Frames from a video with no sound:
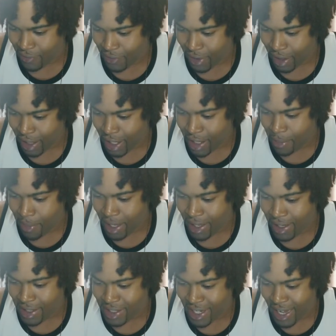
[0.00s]
Hey,
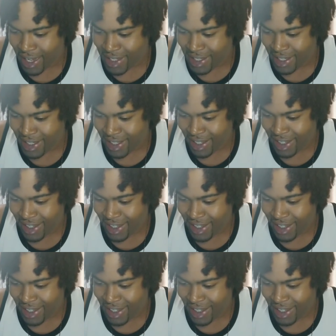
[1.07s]
Amanda Jackson.